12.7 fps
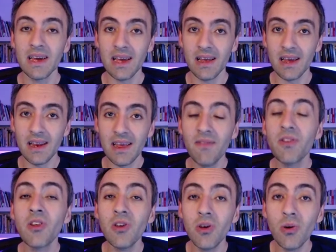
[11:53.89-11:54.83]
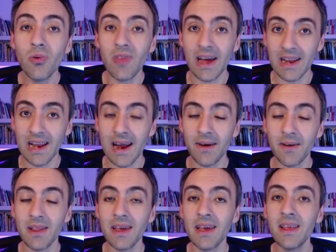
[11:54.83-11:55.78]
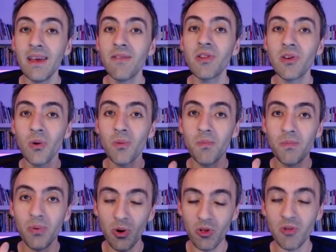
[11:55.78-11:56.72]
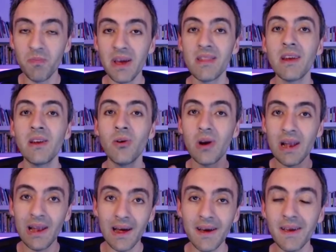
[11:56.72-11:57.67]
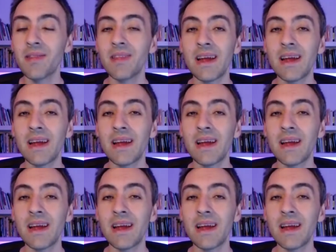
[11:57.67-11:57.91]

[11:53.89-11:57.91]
It gives you that clarity. It gives your prospects and your clients